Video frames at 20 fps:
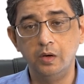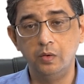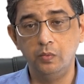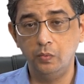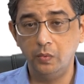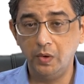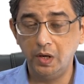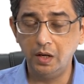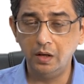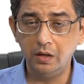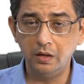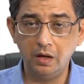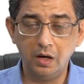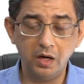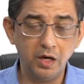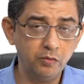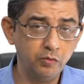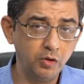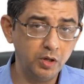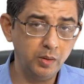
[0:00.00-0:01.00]
Well,
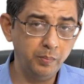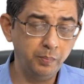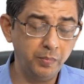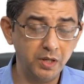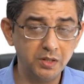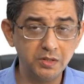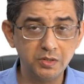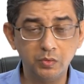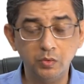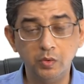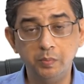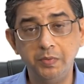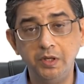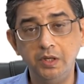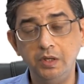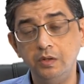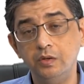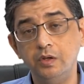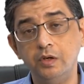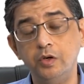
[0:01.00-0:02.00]
high volume pulse could be
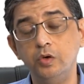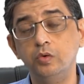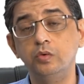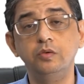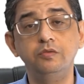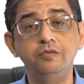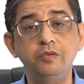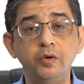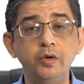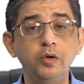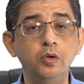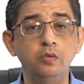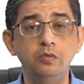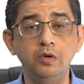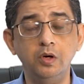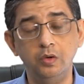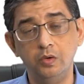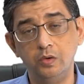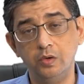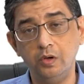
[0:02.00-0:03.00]
either due to fluid
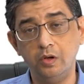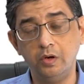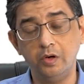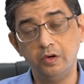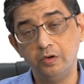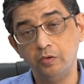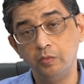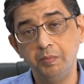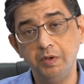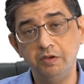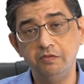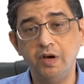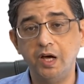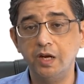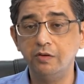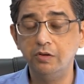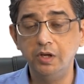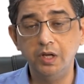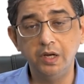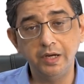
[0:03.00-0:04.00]
overload or it could be
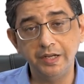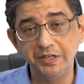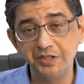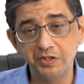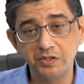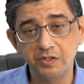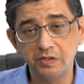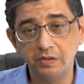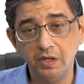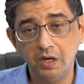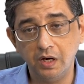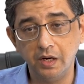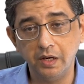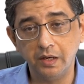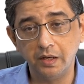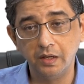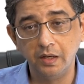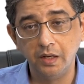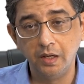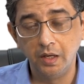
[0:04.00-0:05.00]
valvular lesions of the
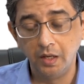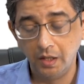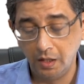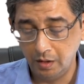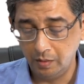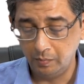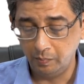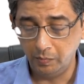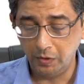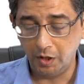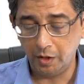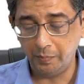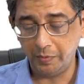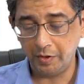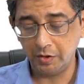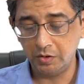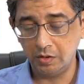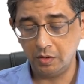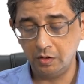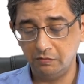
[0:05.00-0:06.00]
heart. Blood
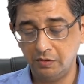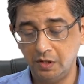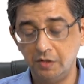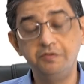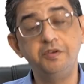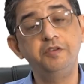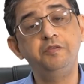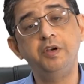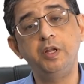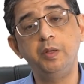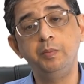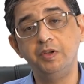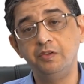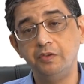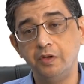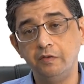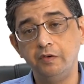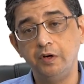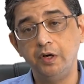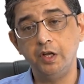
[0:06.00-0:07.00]
pressure of
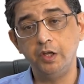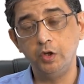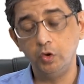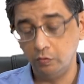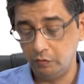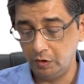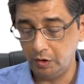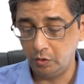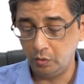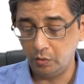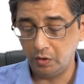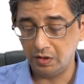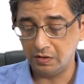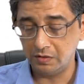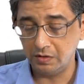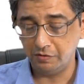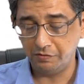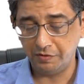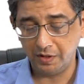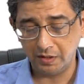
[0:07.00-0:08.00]
150/70. You will notice
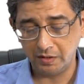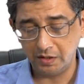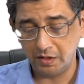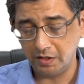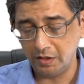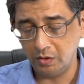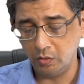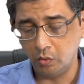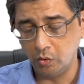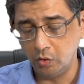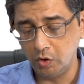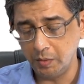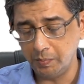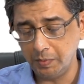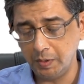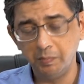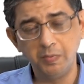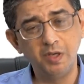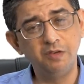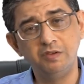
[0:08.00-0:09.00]
the fact that in old
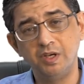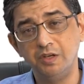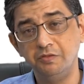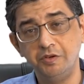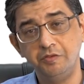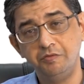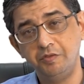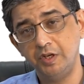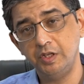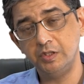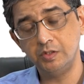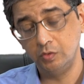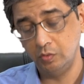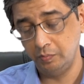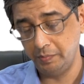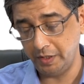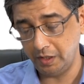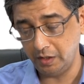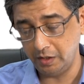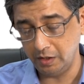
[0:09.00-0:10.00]
people 150 is no
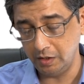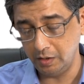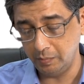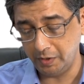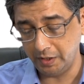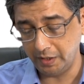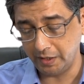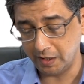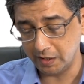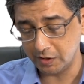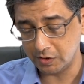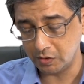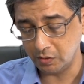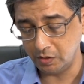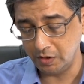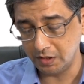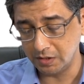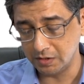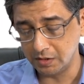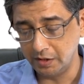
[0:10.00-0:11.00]
big deal, but
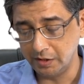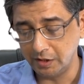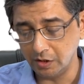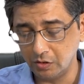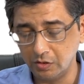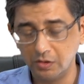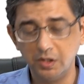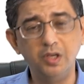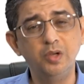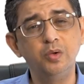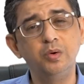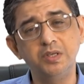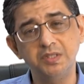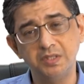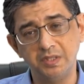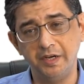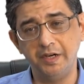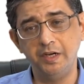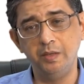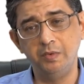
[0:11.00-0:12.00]
diastolic is little on the lower
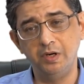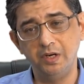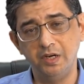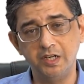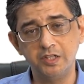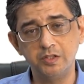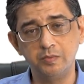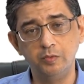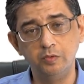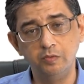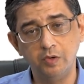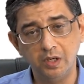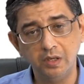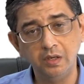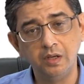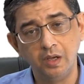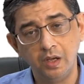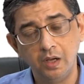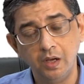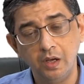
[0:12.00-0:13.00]
side. But let's move on.